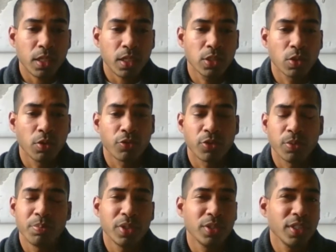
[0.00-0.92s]
So
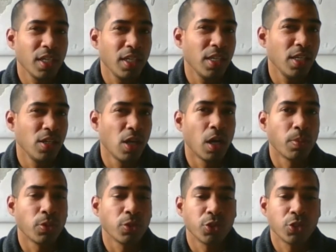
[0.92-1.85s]
from building an
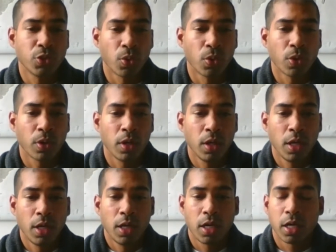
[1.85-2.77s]
e-commerce store,
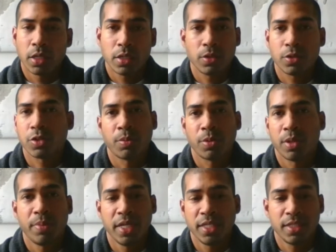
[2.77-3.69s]
here are some of the
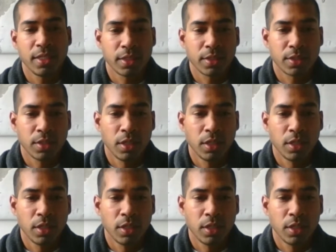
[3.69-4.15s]
basics.